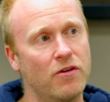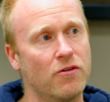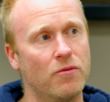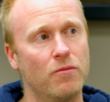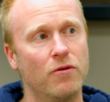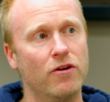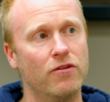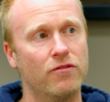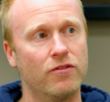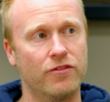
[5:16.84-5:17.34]

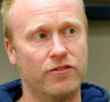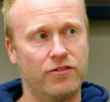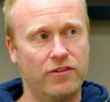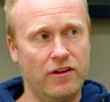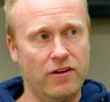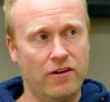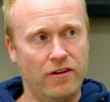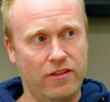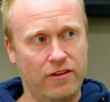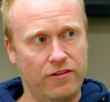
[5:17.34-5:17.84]
removals,
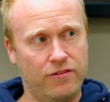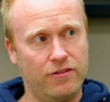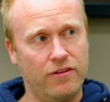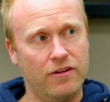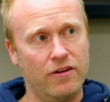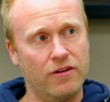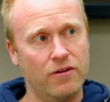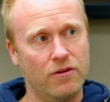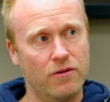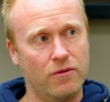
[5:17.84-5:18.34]
the
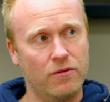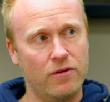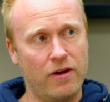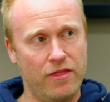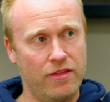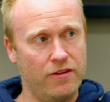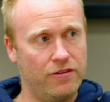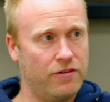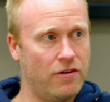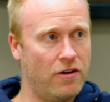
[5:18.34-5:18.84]
steel at
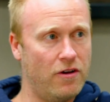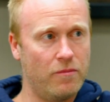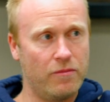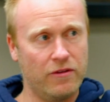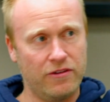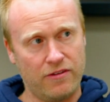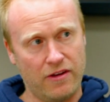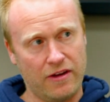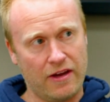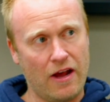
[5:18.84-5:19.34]
the top,
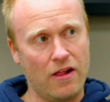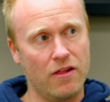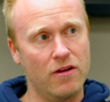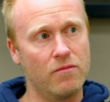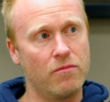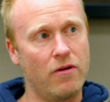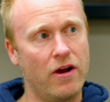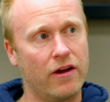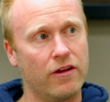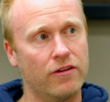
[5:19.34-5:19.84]
is there
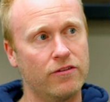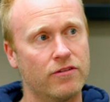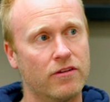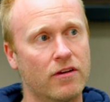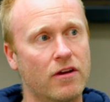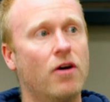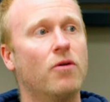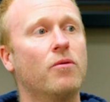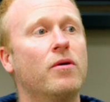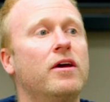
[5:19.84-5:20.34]
gallows brackets to
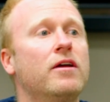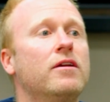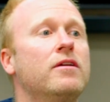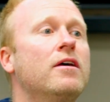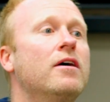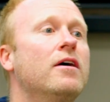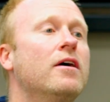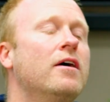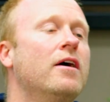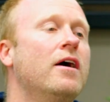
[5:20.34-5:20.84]
go in?
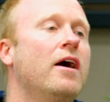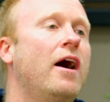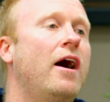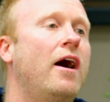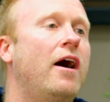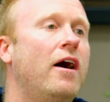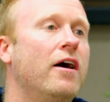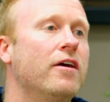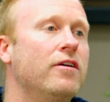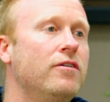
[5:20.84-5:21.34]

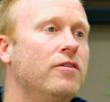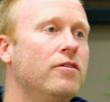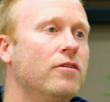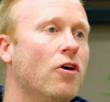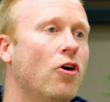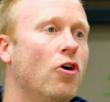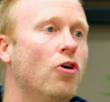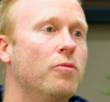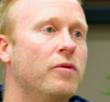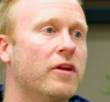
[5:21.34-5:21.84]
Are you
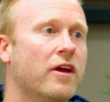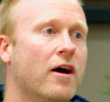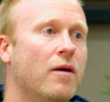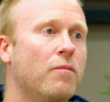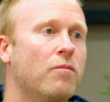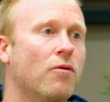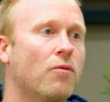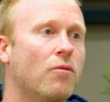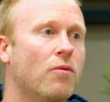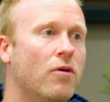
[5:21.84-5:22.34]
opening
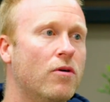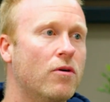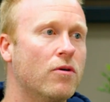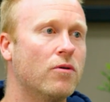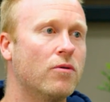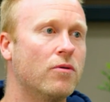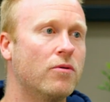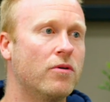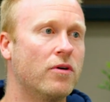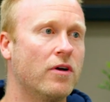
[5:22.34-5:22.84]
up a
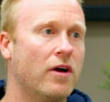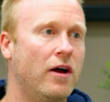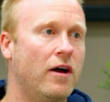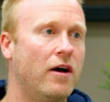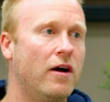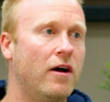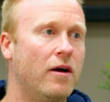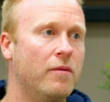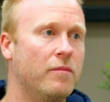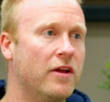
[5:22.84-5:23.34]
wall
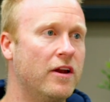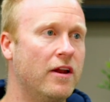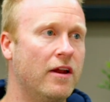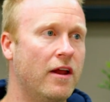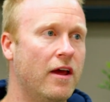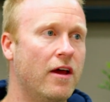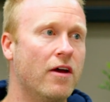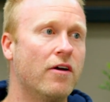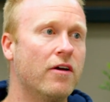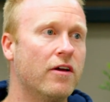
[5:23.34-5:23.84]
in an
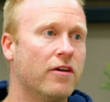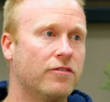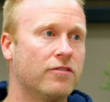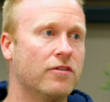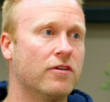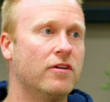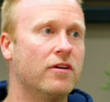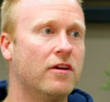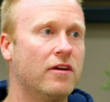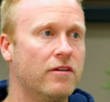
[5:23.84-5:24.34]
area, so
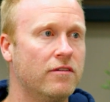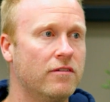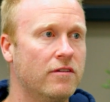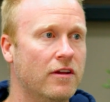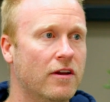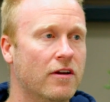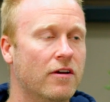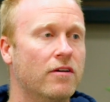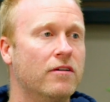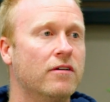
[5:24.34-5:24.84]
you need,
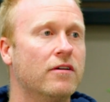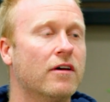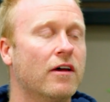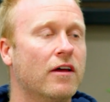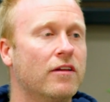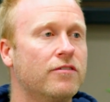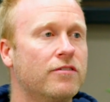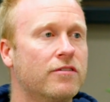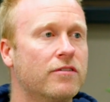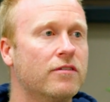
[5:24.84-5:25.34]

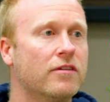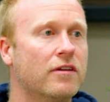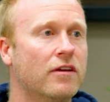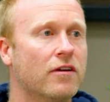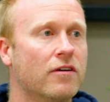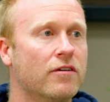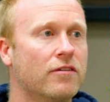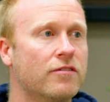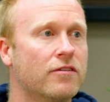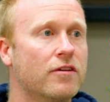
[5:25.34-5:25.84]

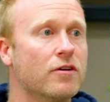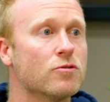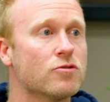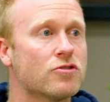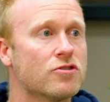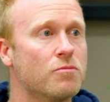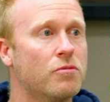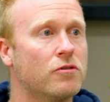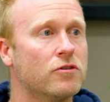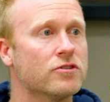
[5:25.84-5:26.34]
steel
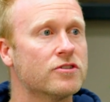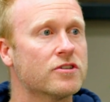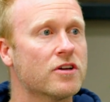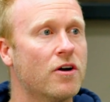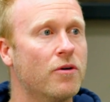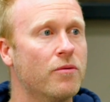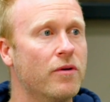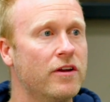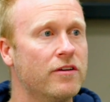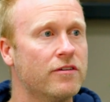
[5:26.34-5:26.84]
support to
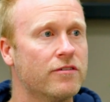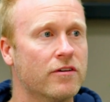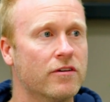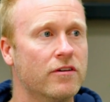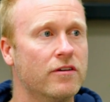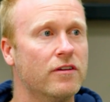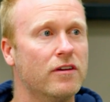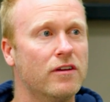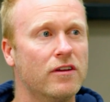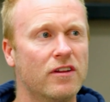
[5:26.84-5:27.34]
go in? So,
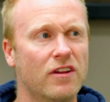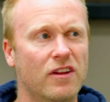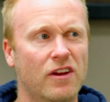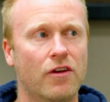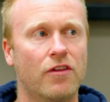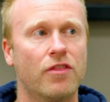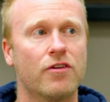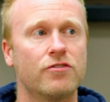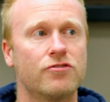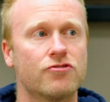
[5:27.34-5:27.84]

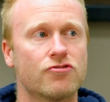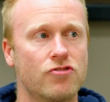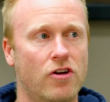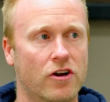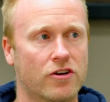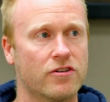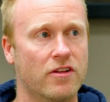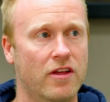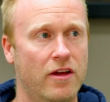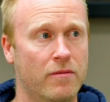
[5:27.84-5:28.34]
those
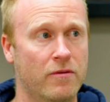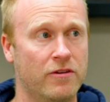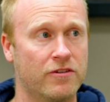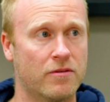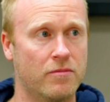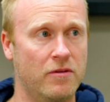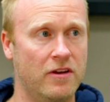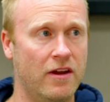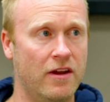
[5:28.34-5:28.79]
structural elements could be